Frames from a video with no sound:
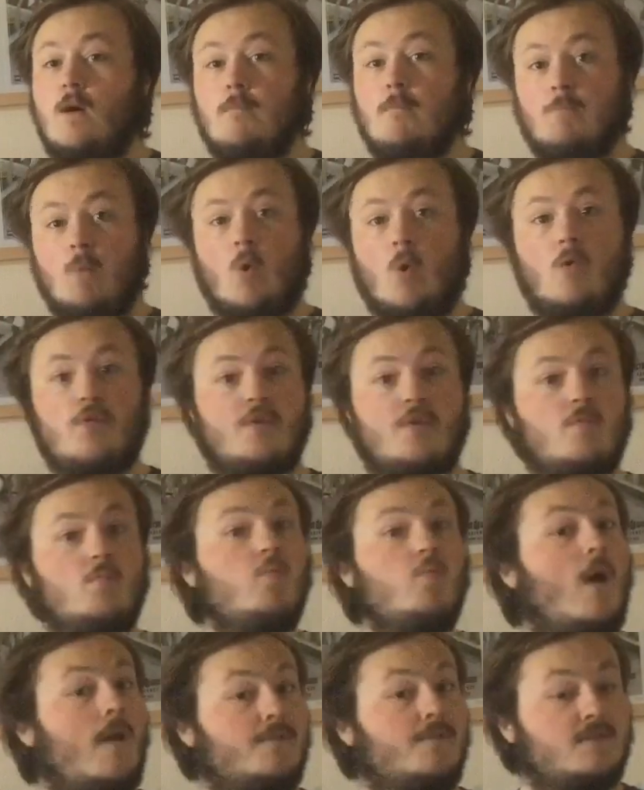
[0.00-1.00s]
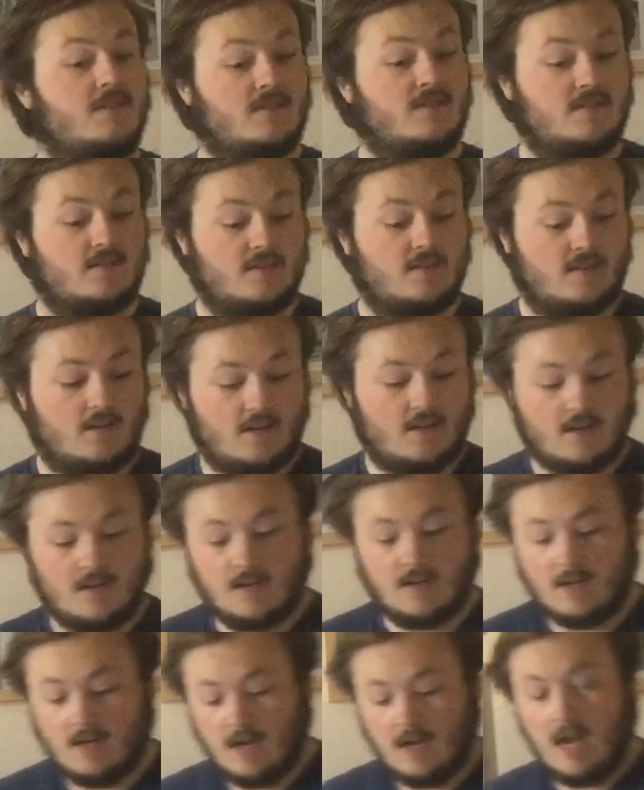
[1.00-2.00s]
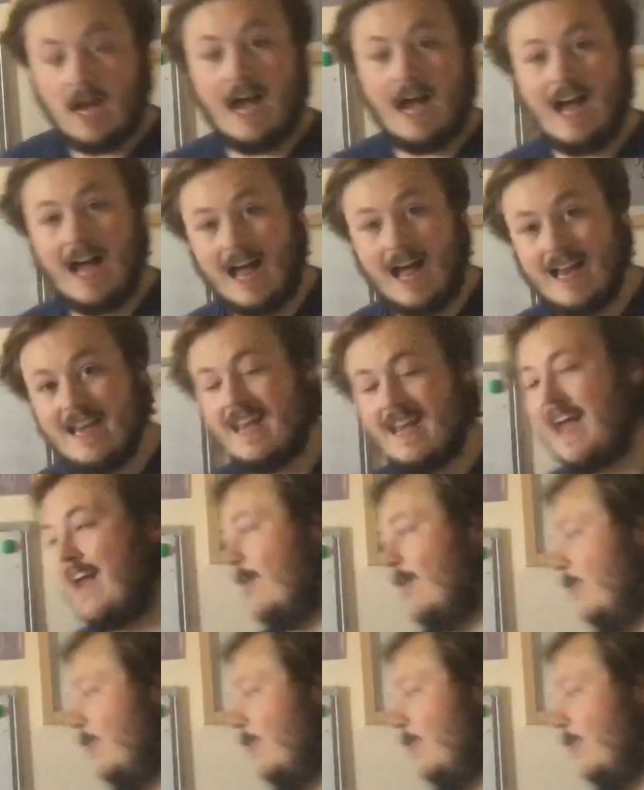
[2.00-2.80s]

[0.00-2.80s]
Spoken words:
more than once. Now,